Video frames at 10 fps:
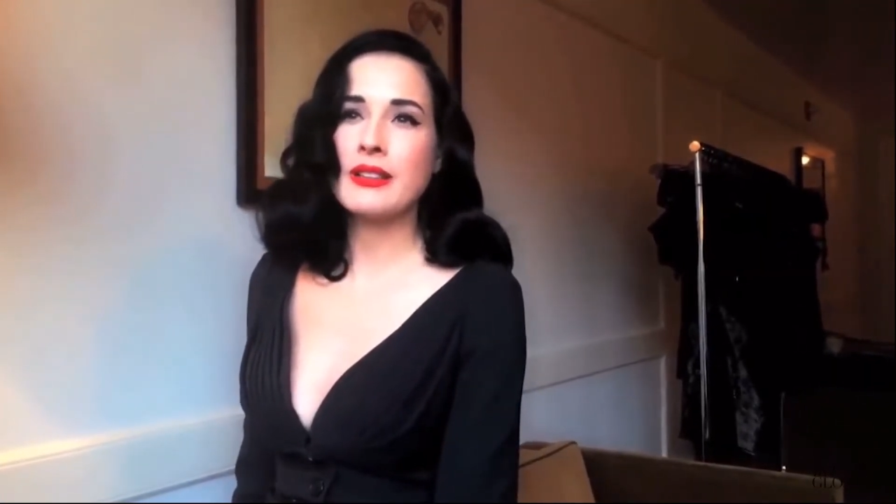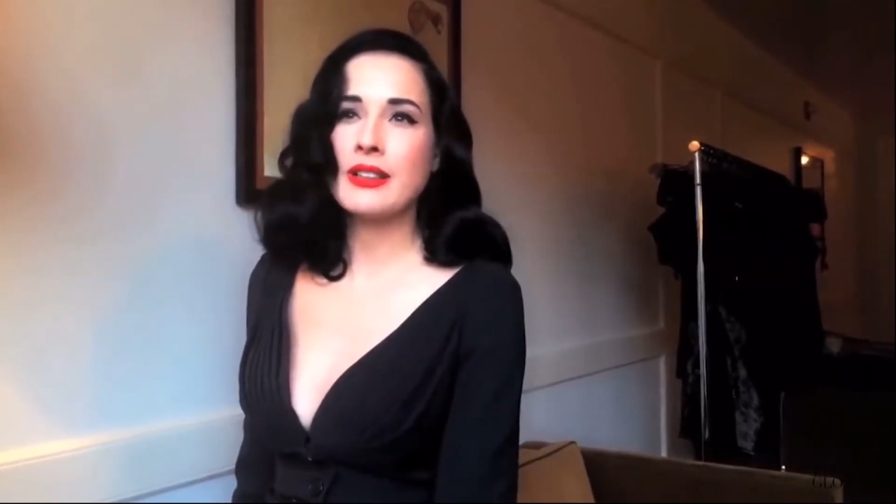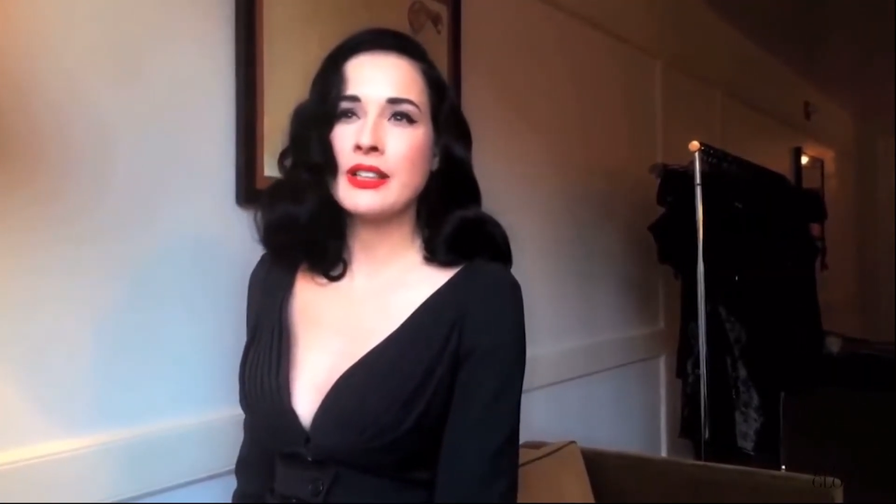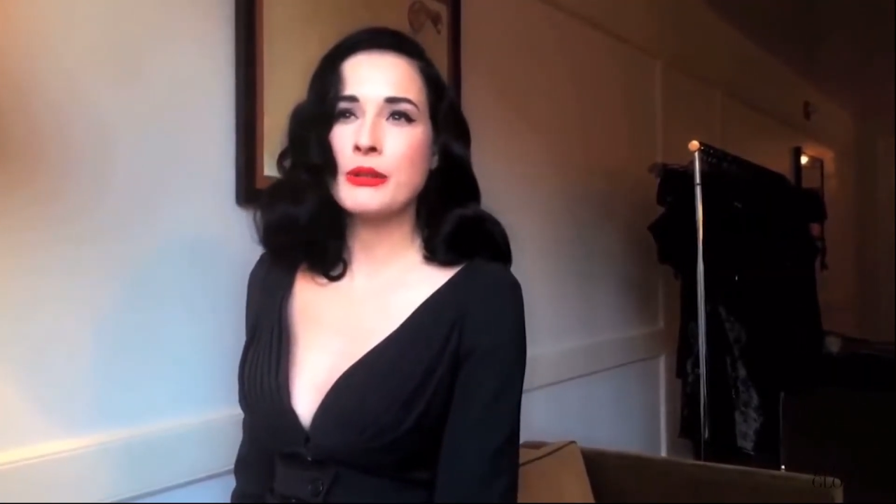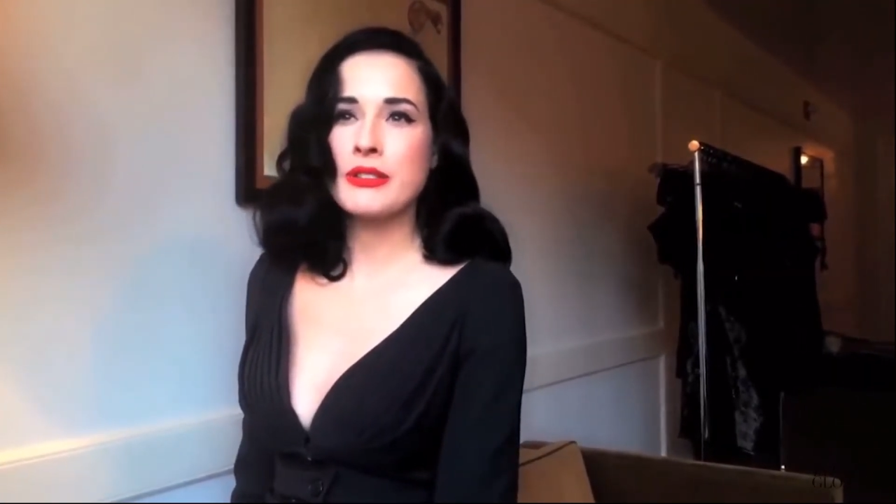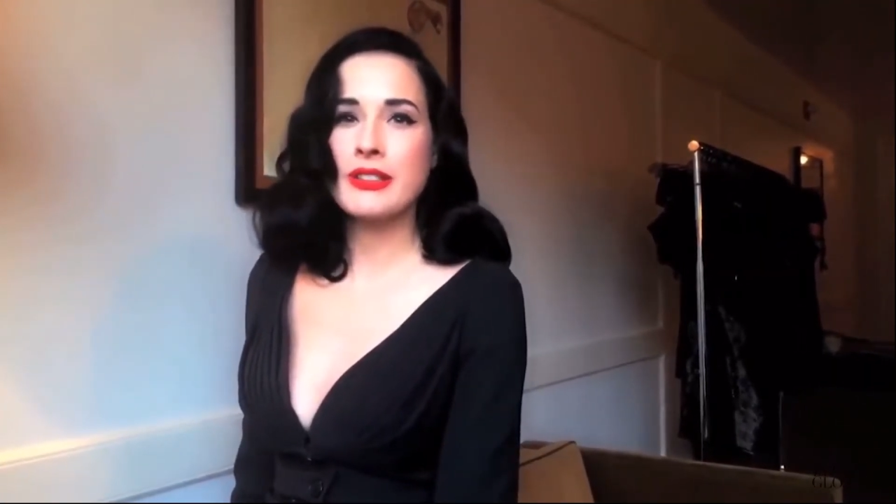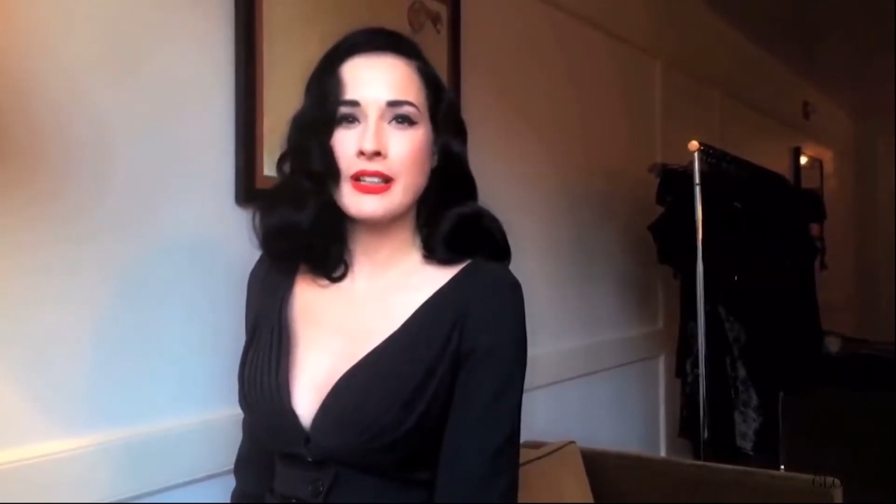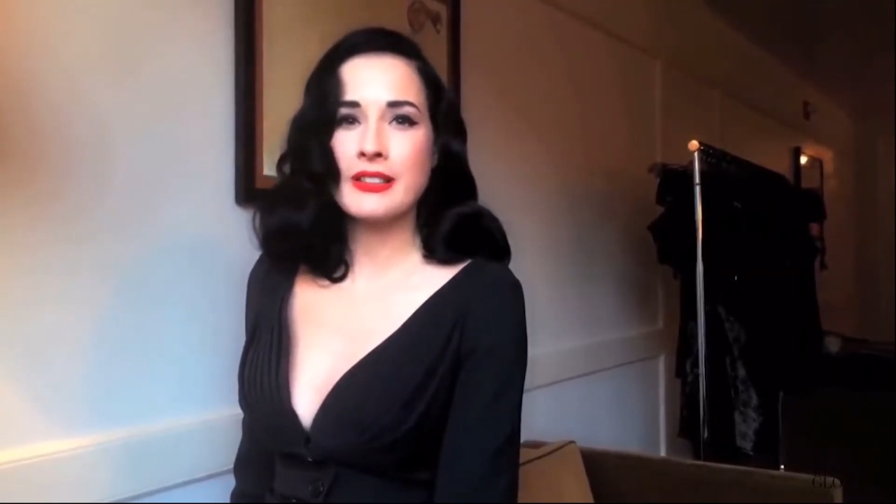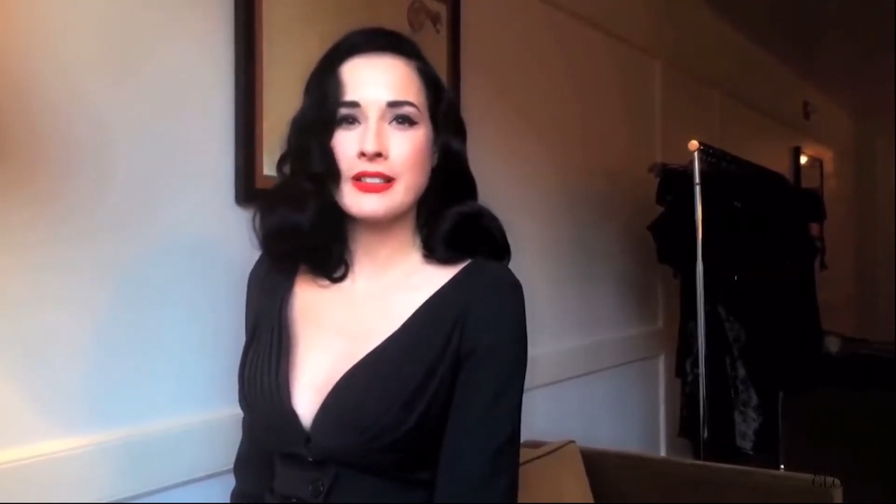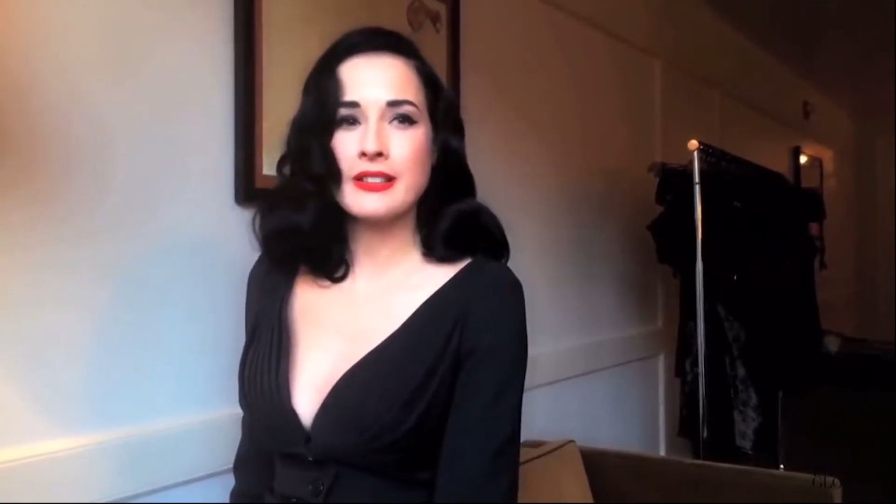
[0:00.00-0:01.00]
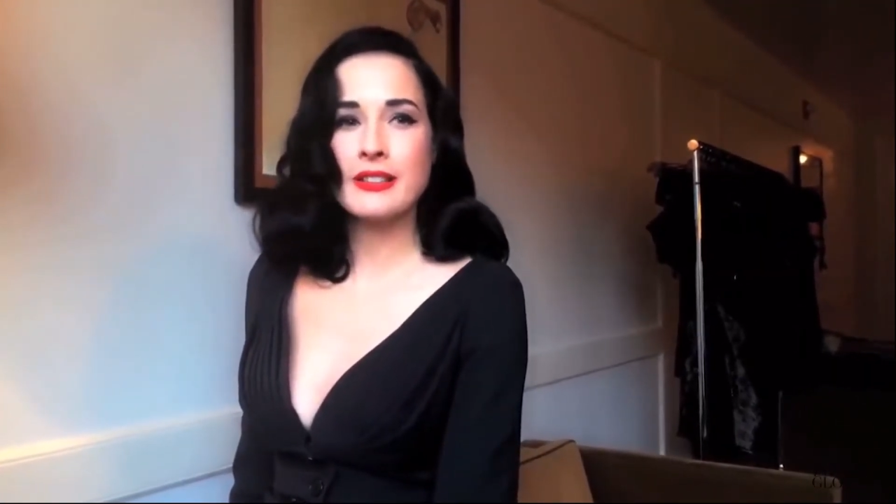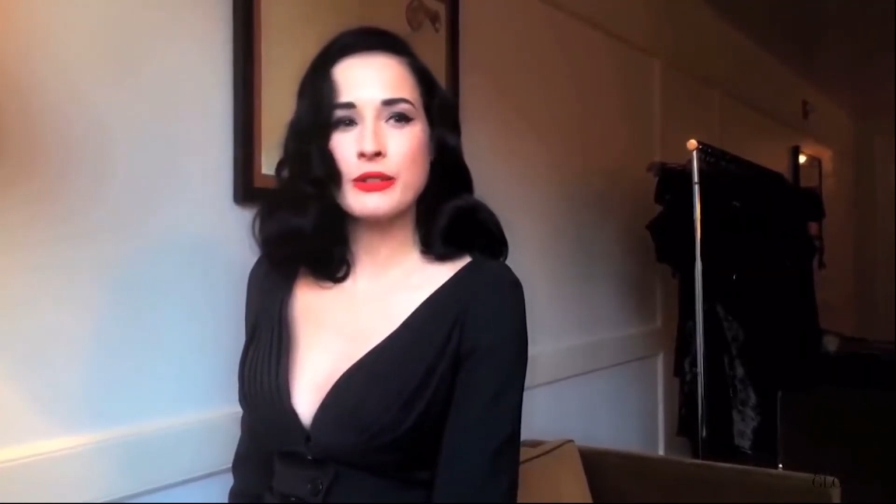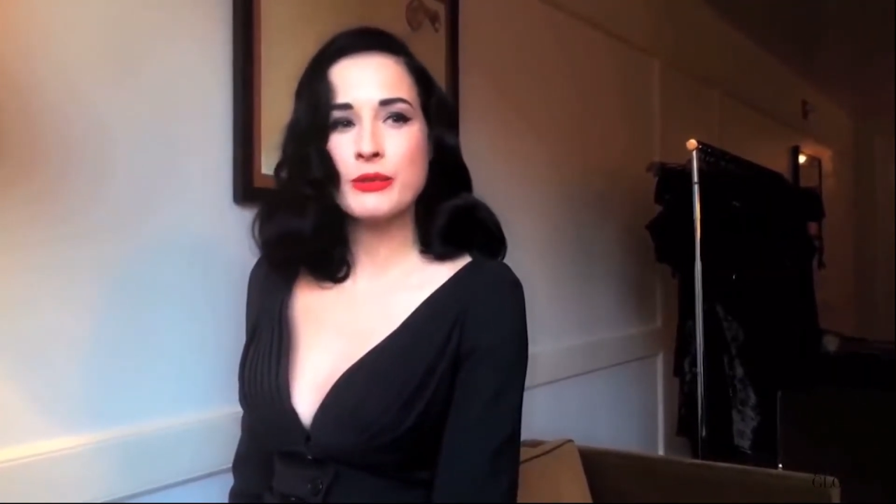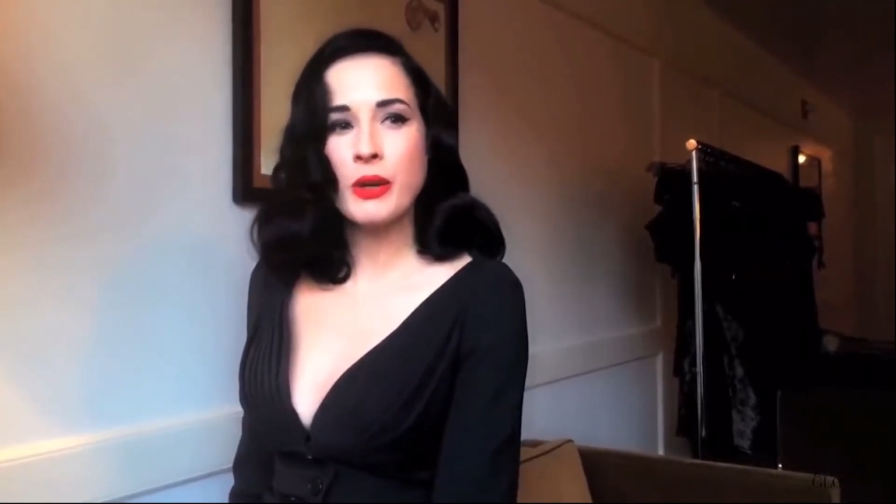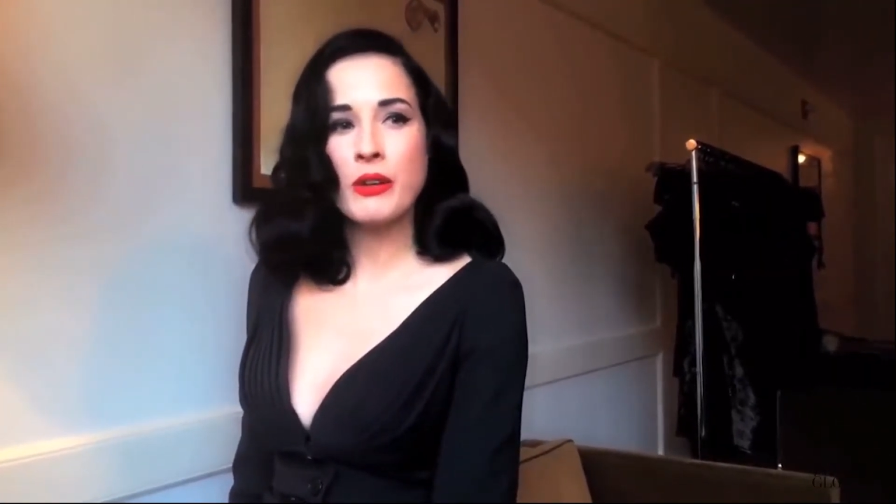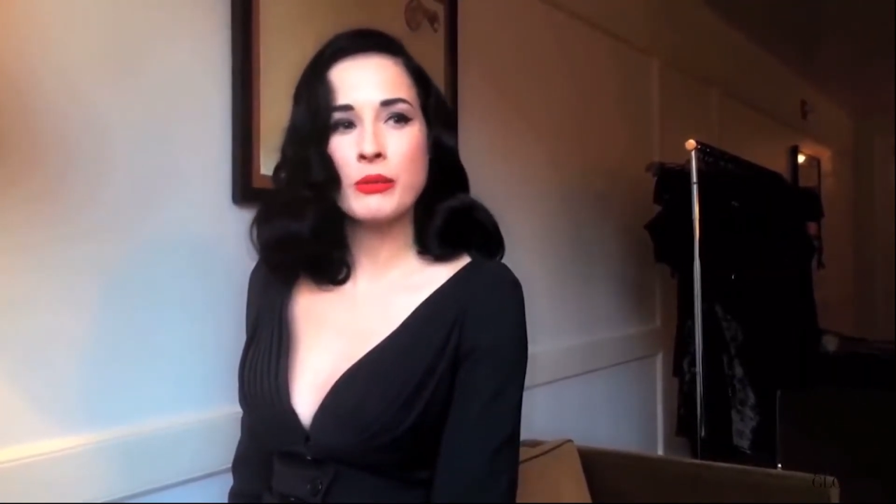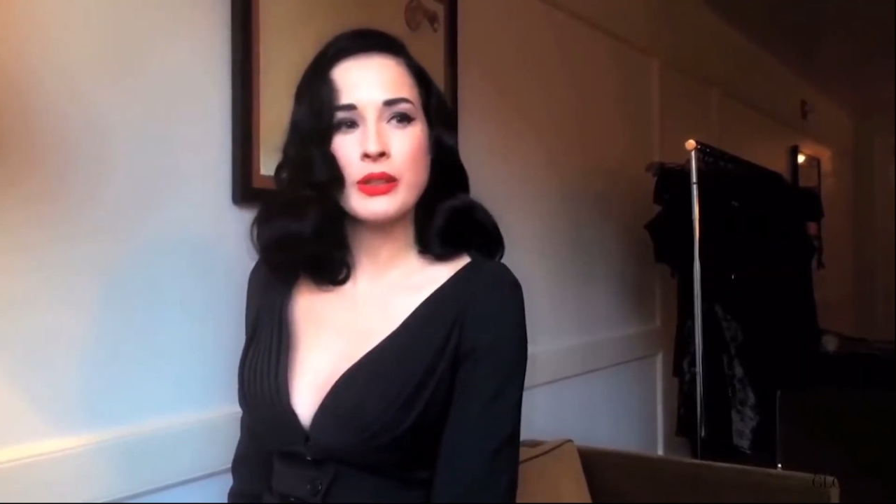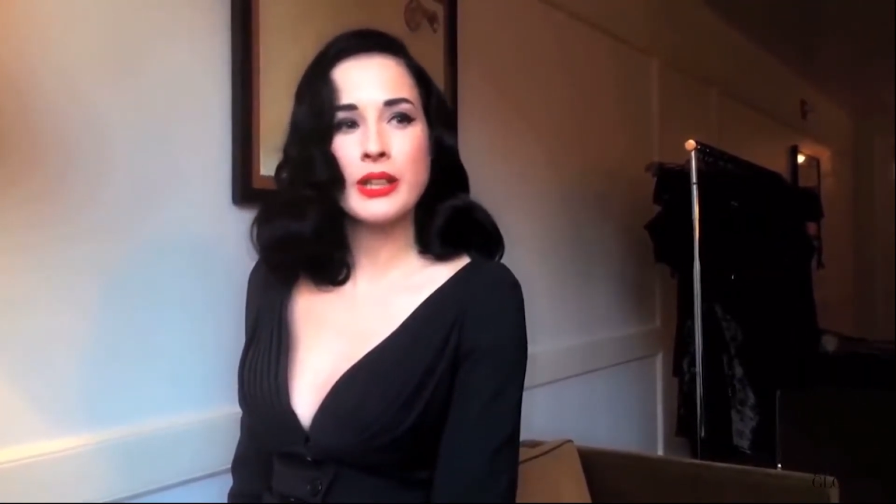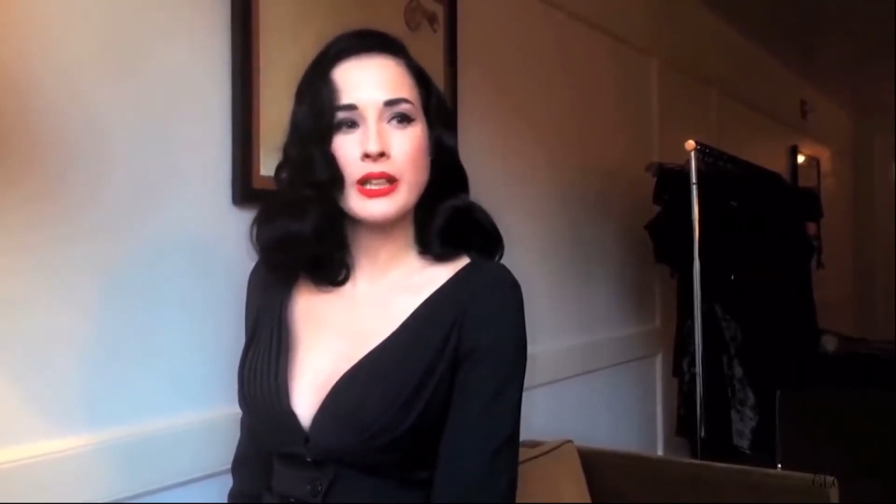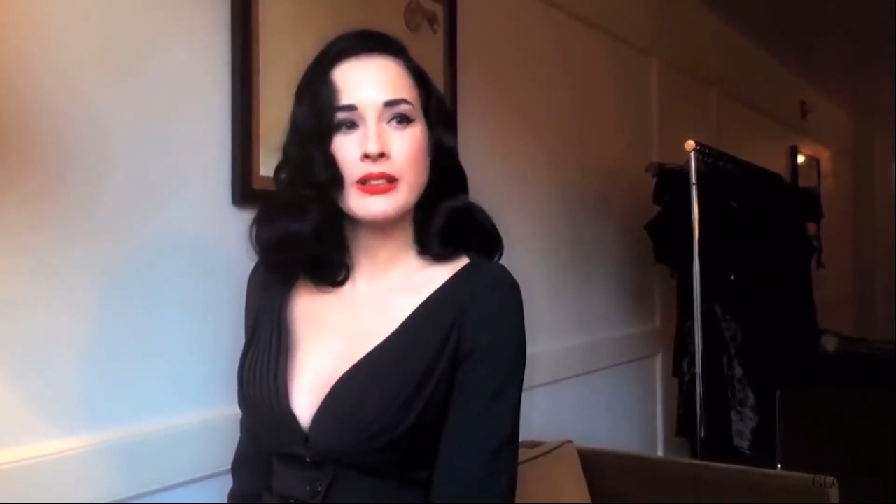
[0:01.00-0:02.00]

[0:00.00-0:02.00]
you were sexiest, it was probably a